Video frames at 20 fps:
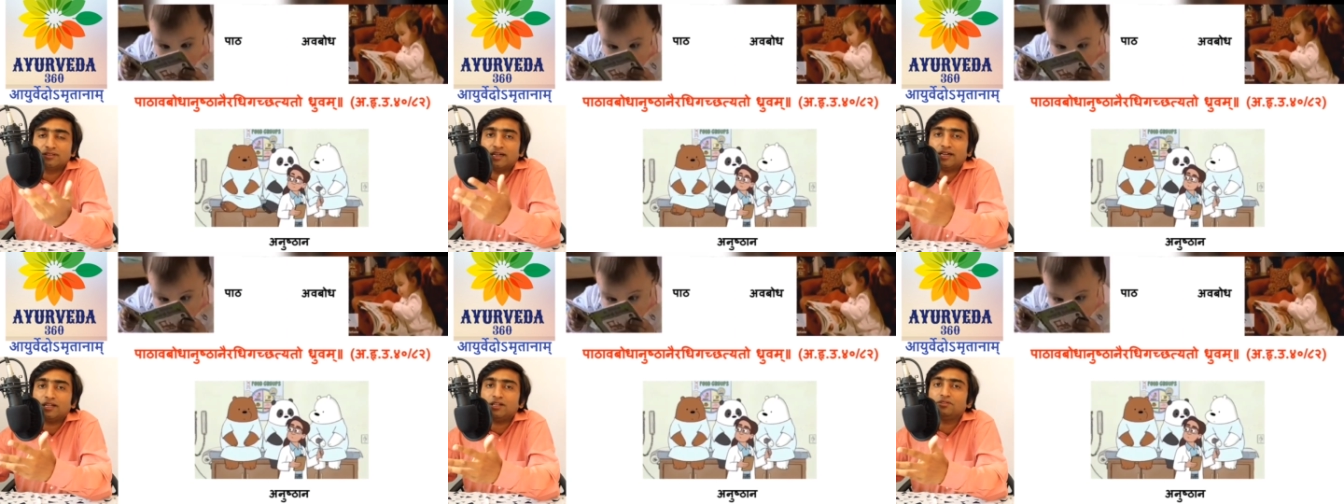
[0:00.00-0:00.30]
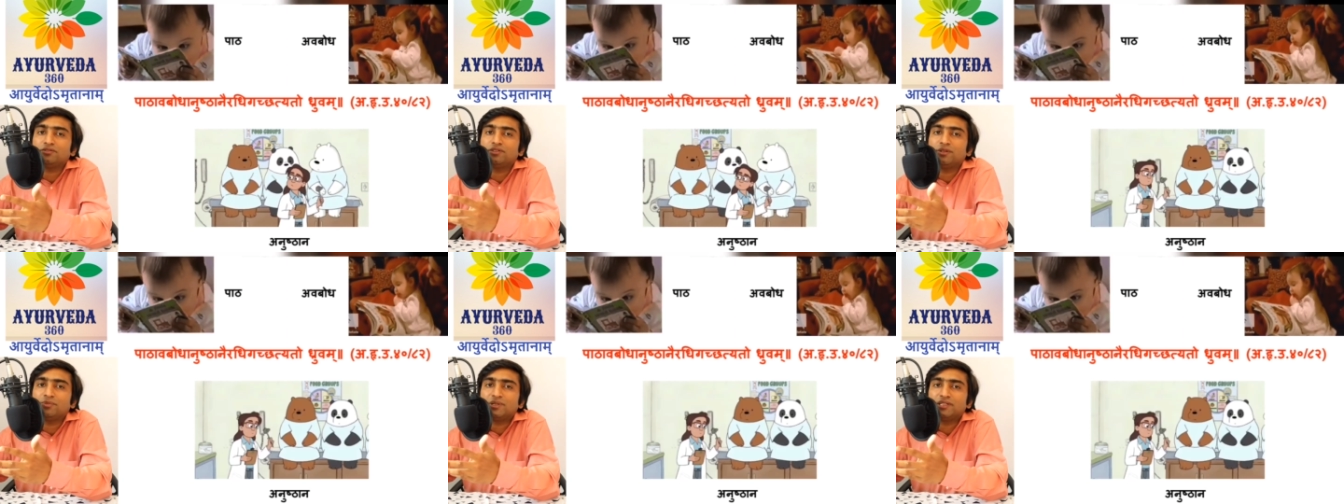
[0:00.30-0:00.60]
certain
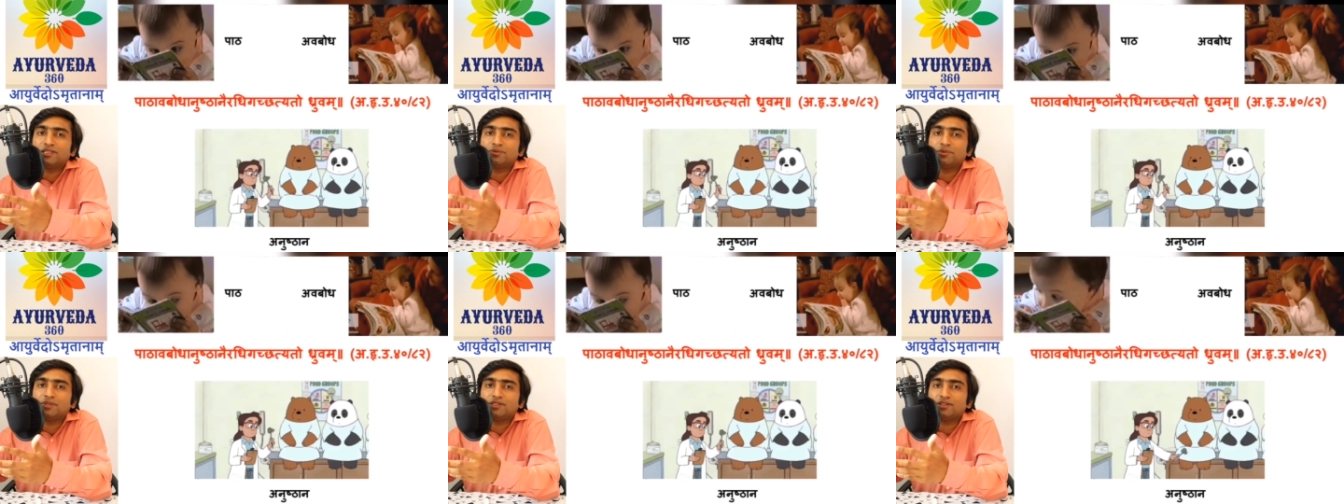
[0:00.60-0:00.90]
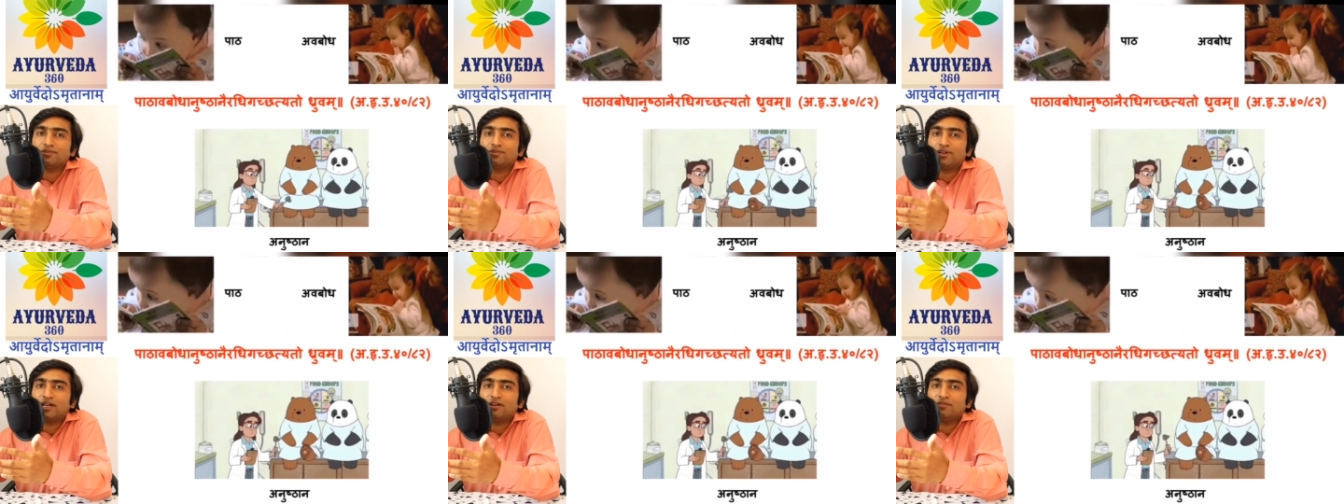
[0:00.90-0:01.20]
of the principles
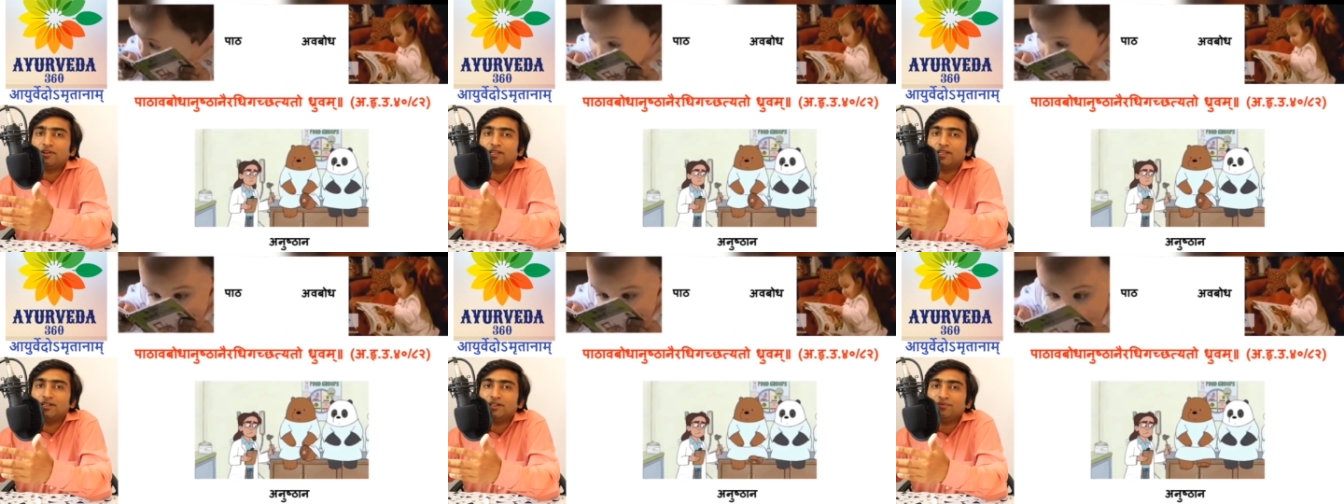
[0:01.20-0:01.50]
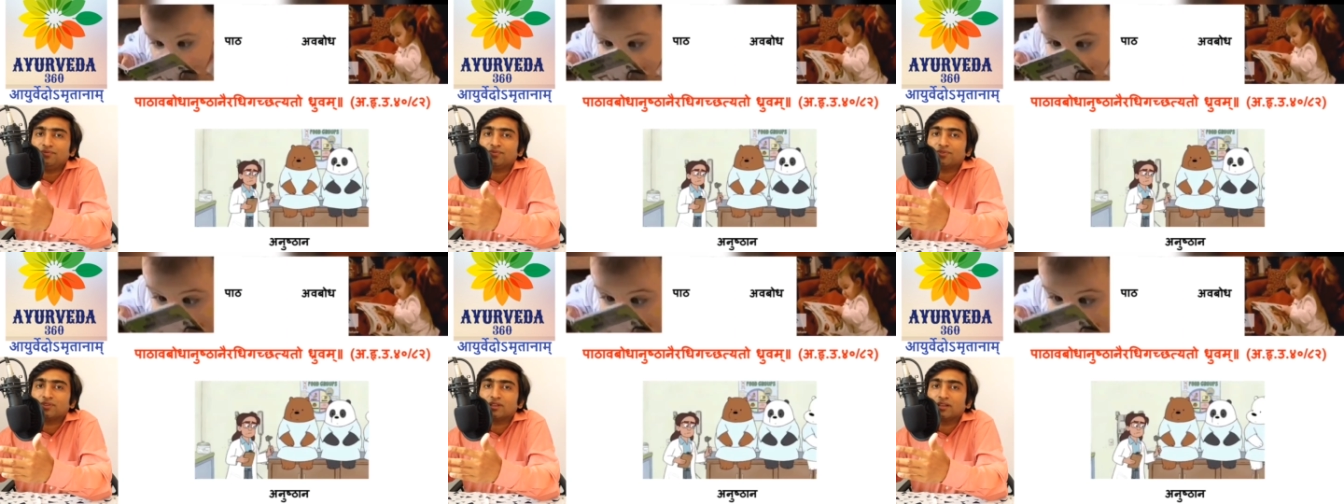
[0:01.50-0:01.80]
of Ayurveda
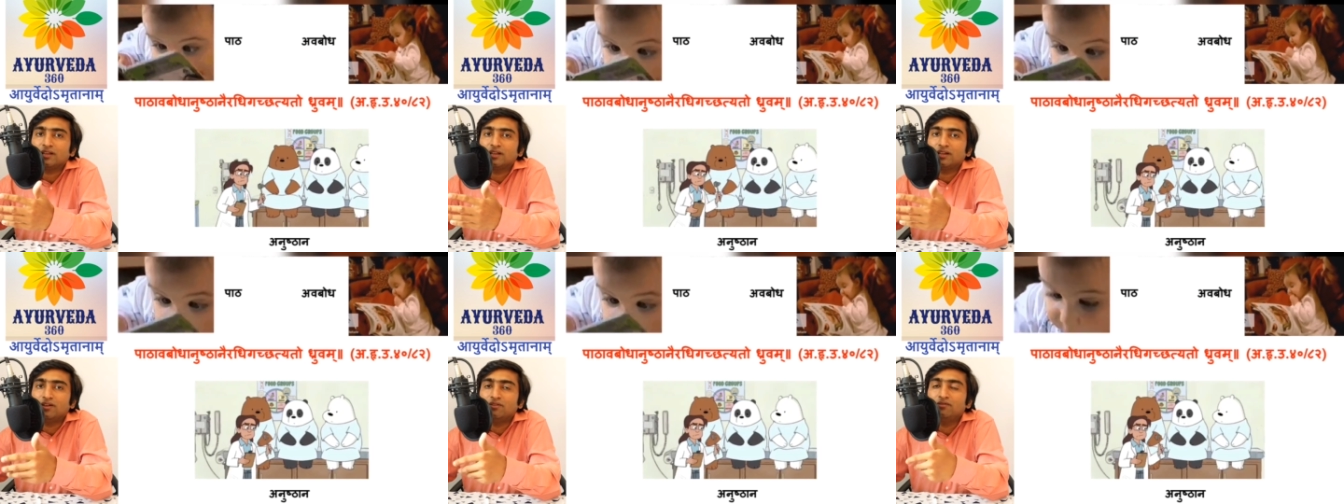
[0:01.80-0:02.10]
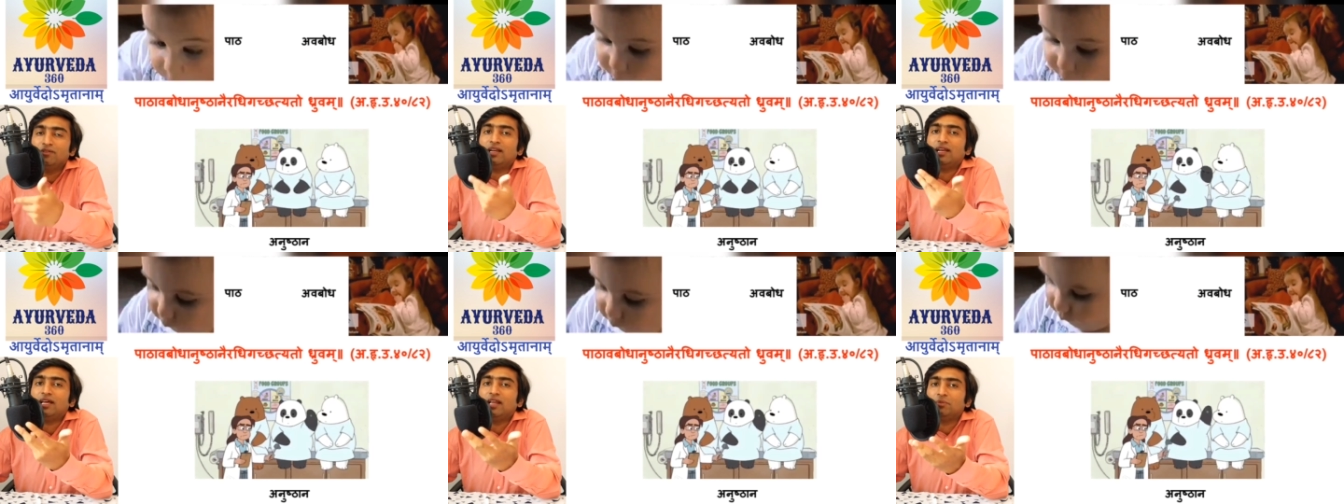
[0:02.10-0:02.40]

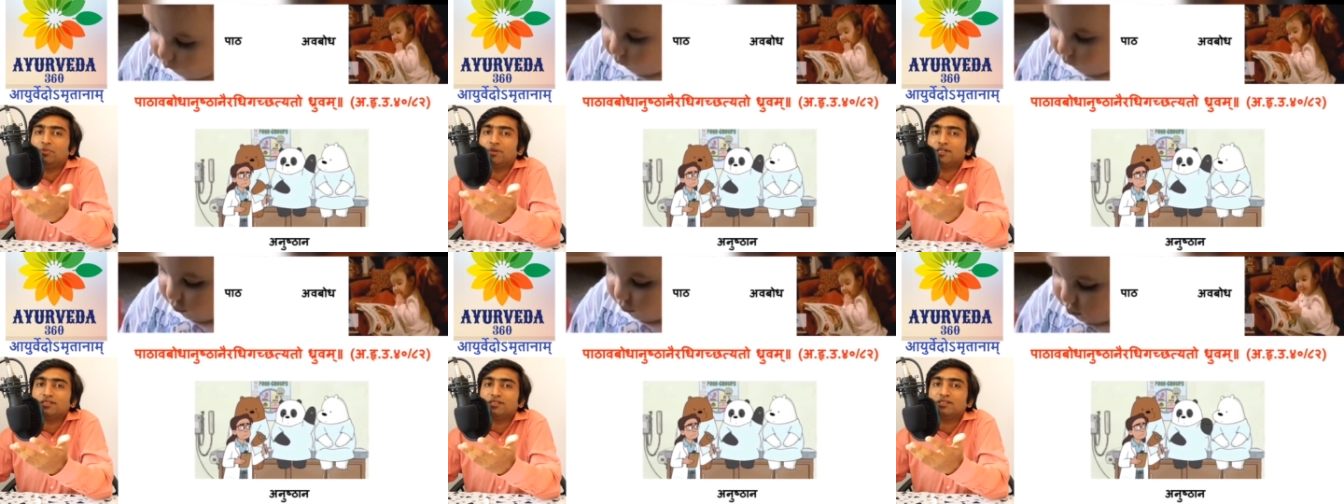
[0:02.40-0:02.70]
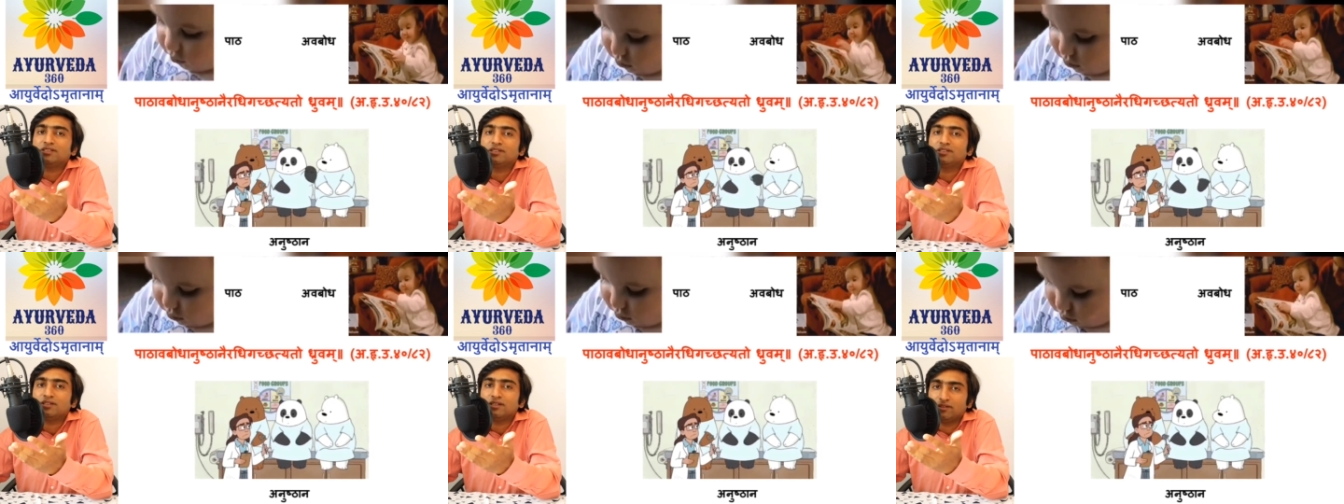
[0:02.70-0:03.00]
will help us,
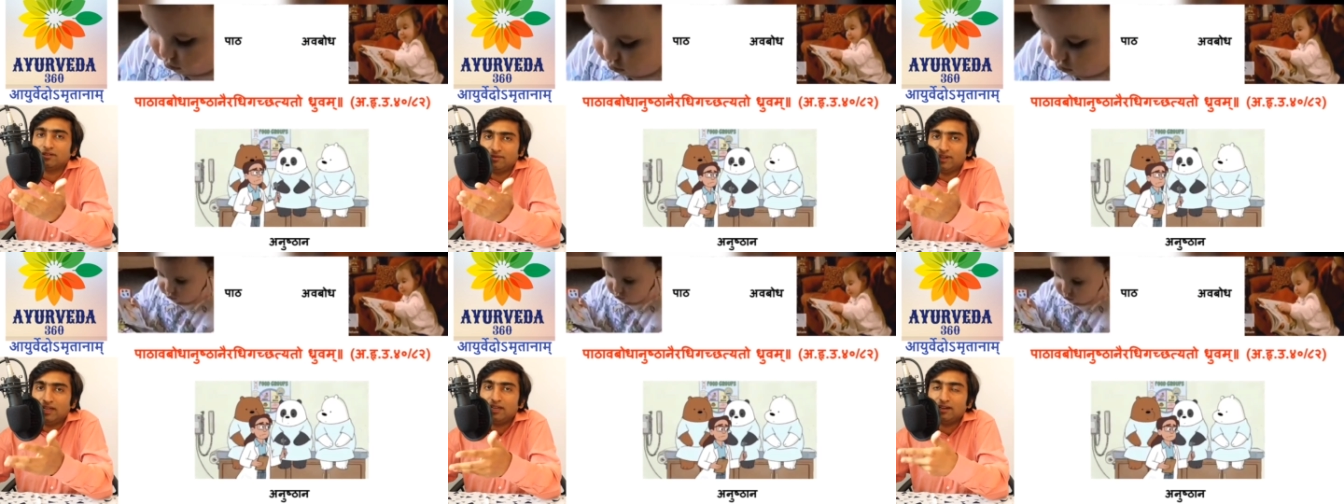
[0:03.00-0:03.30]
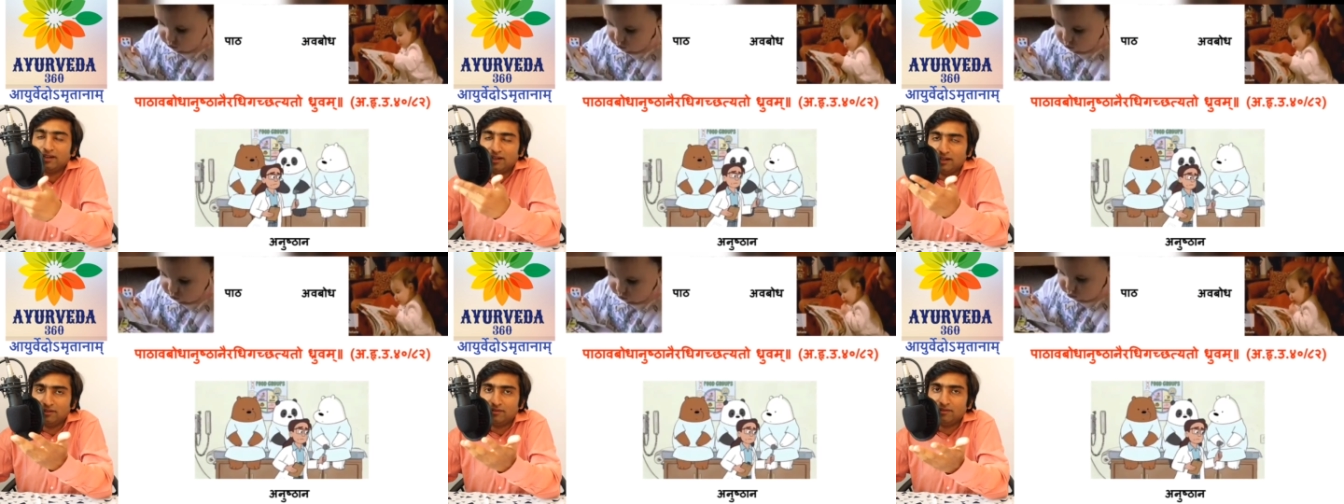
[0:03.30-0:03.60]
will,
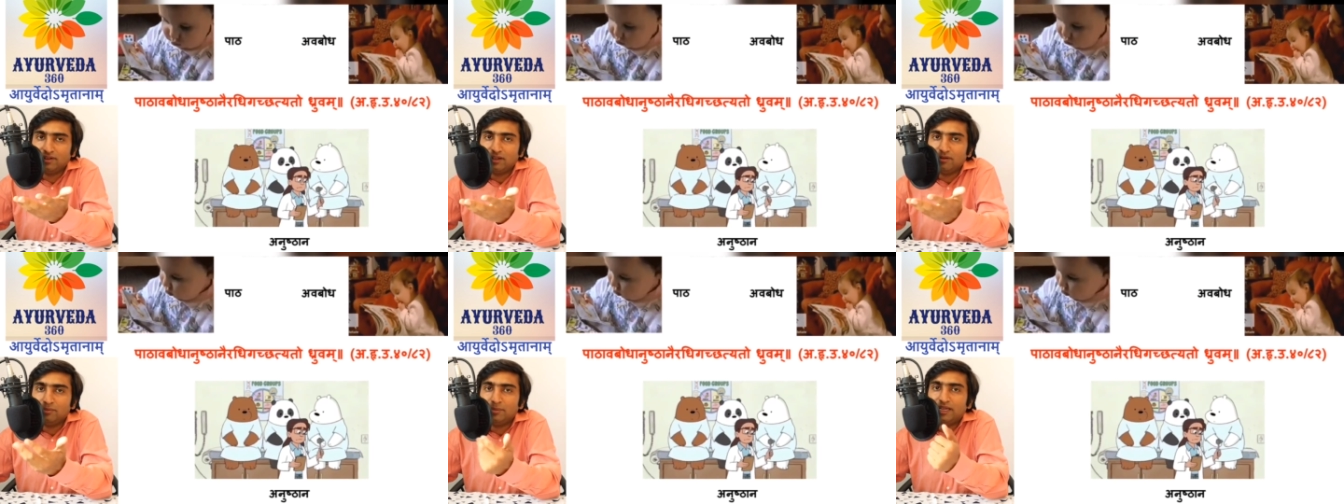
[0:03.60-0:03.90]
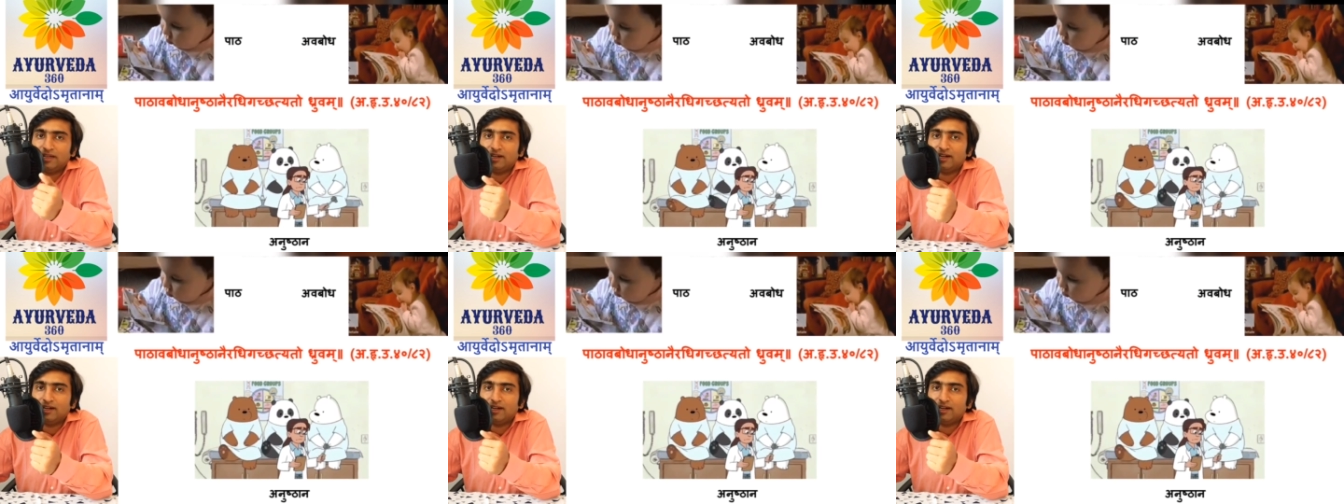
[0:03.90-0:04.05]
uh, we will be